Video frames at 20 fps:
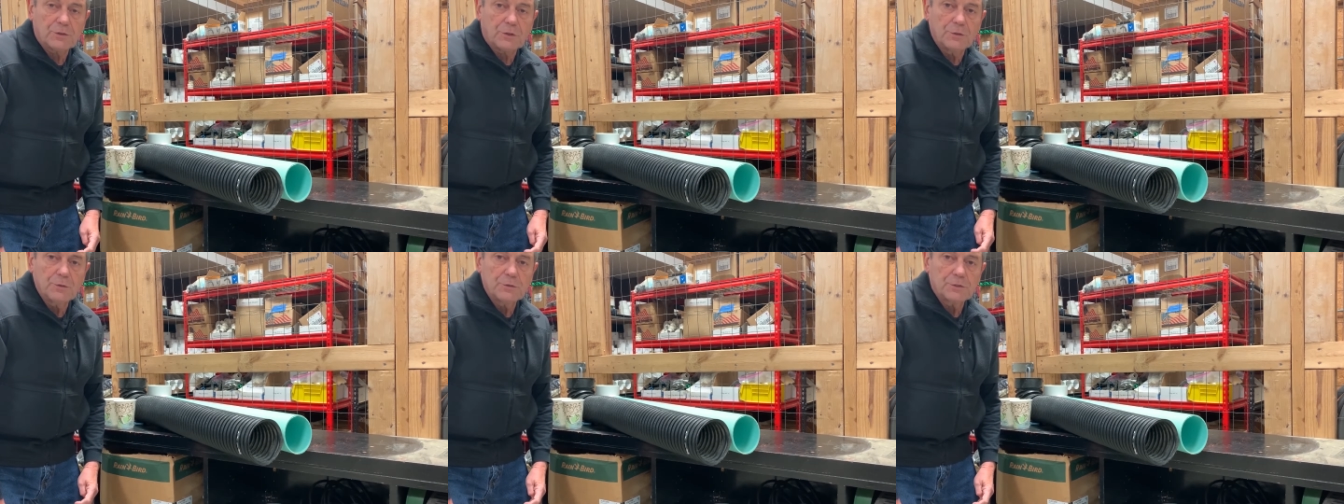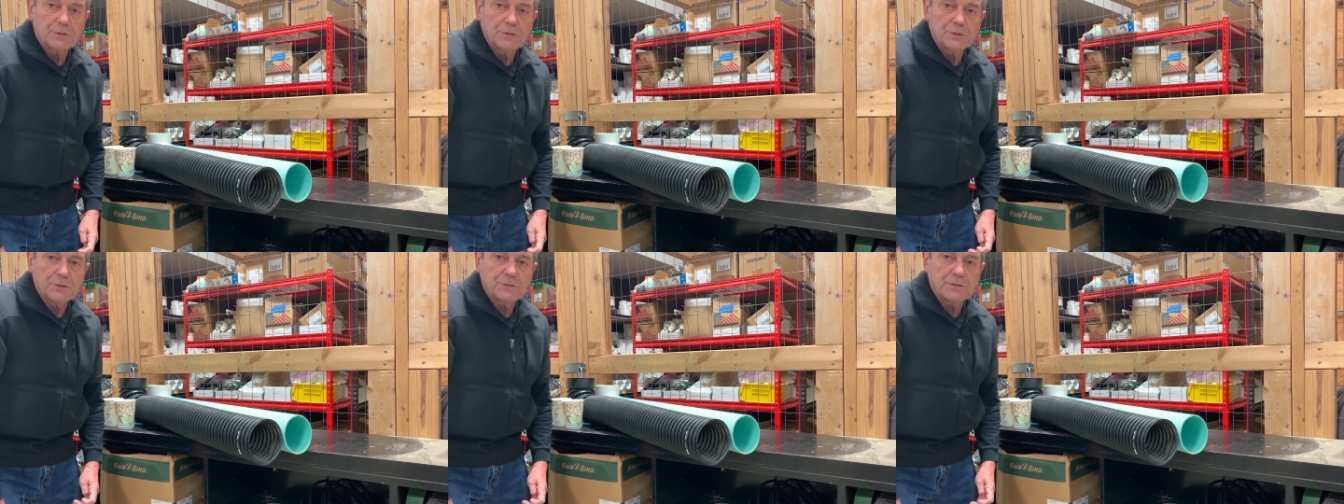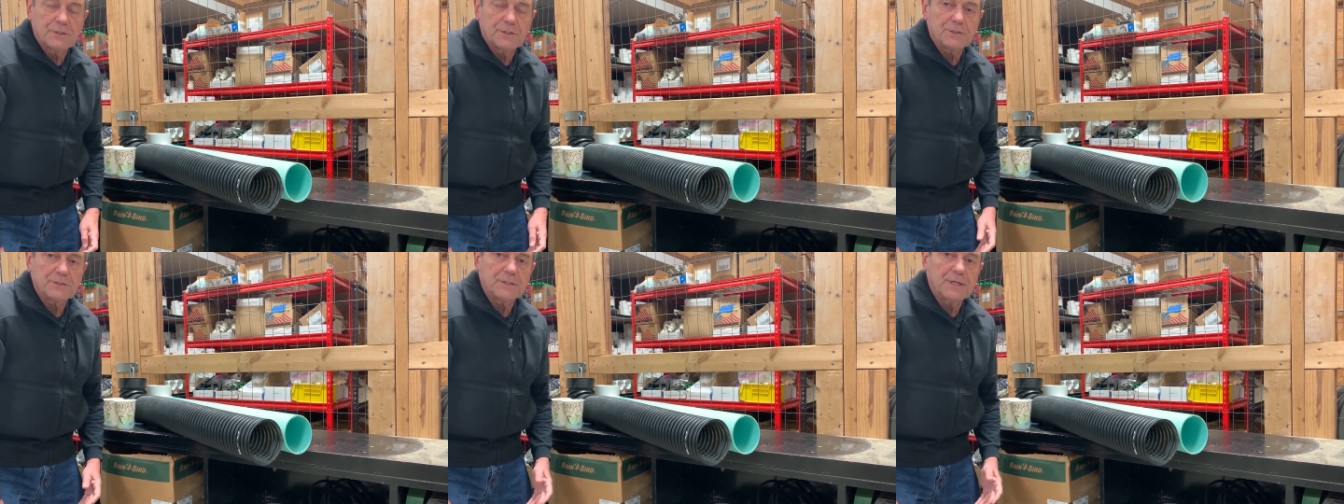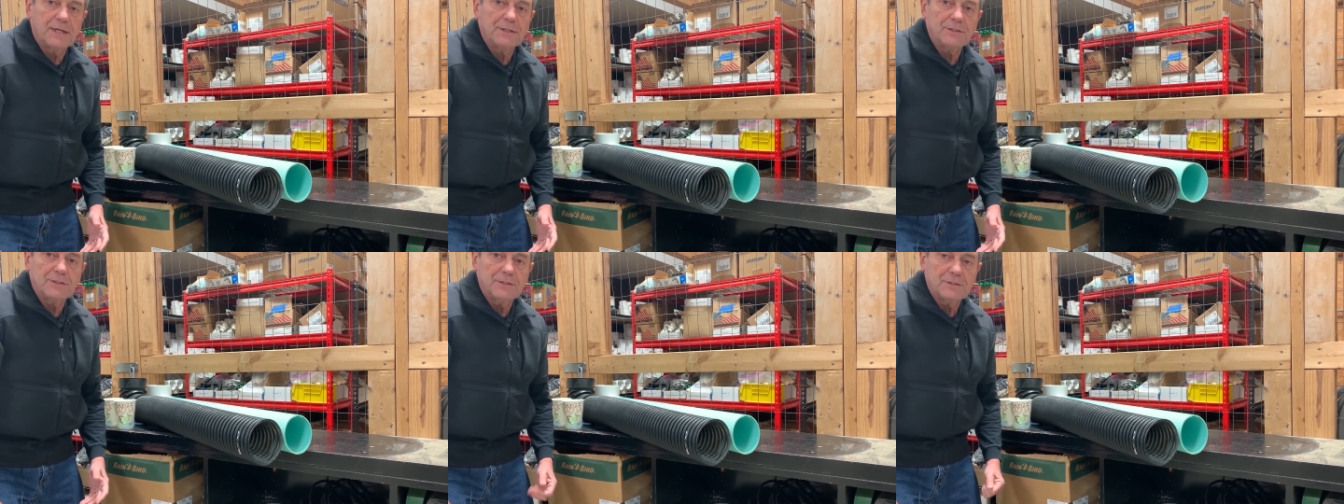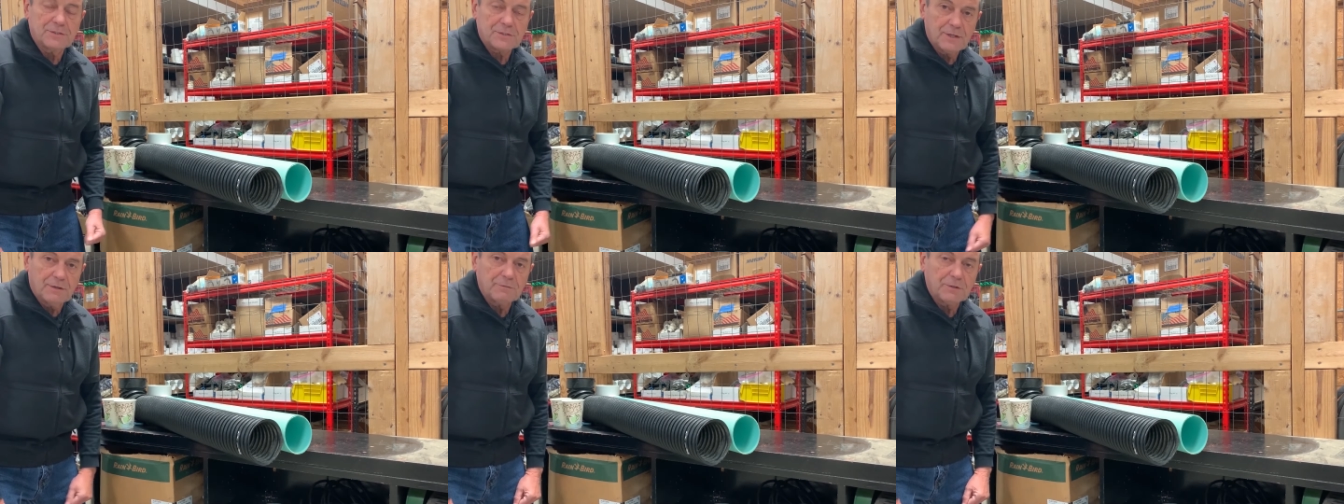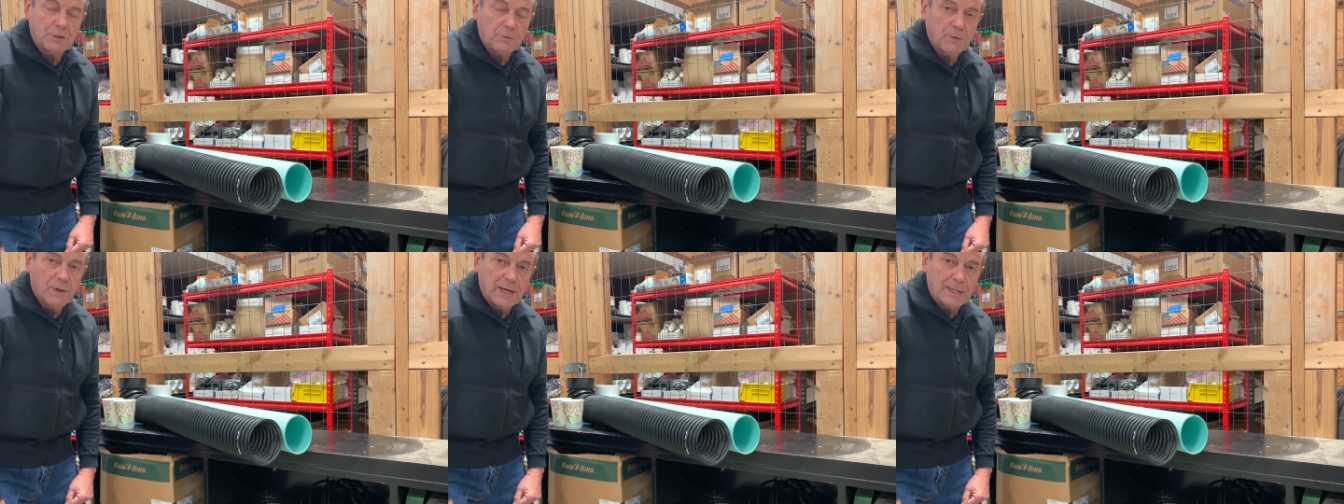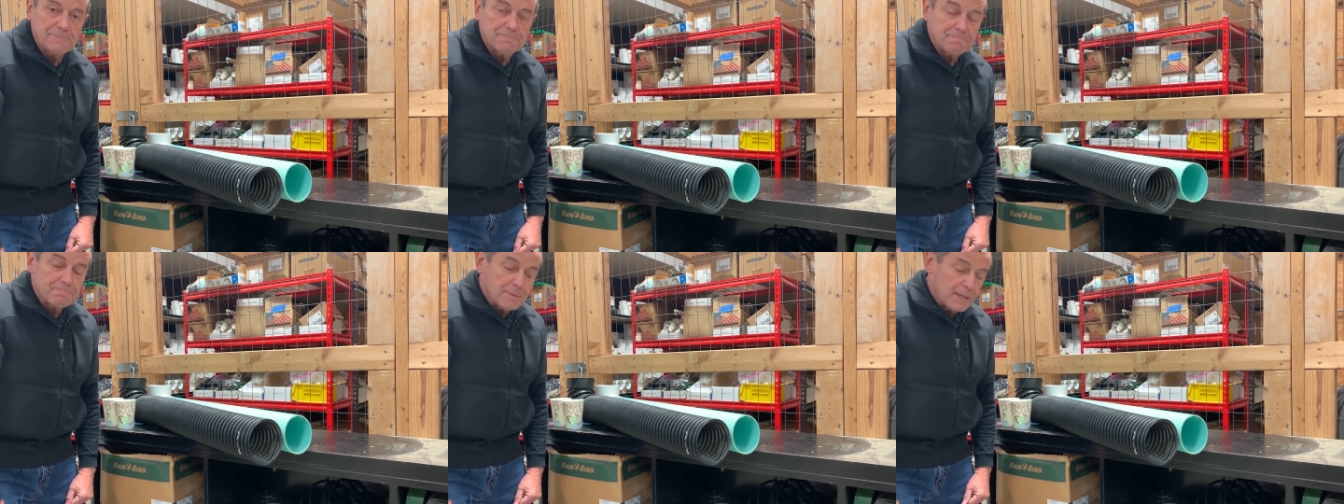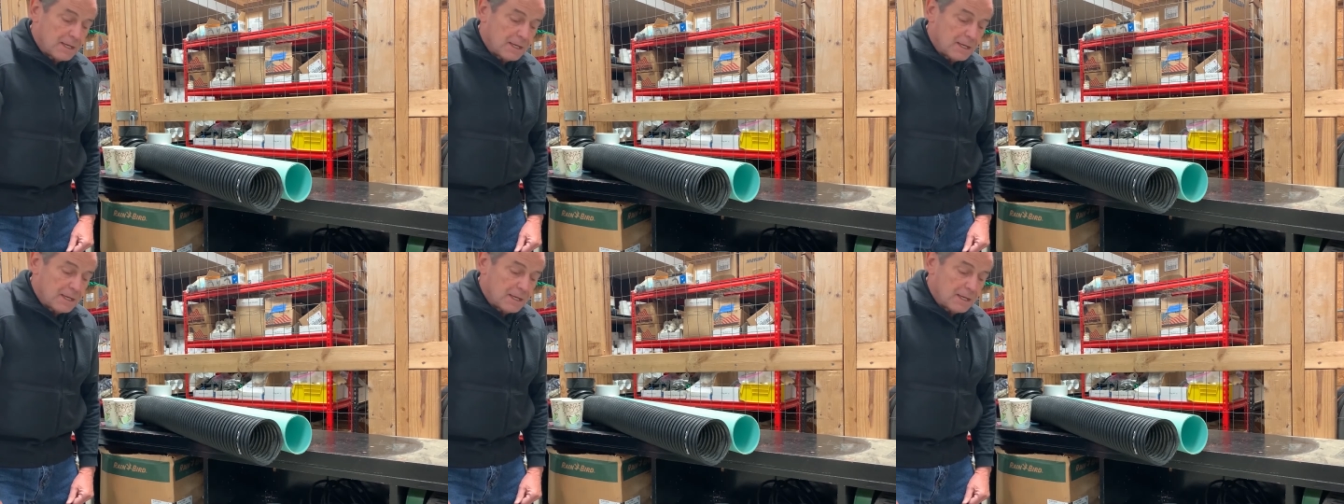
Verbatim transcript: solutions since 1971.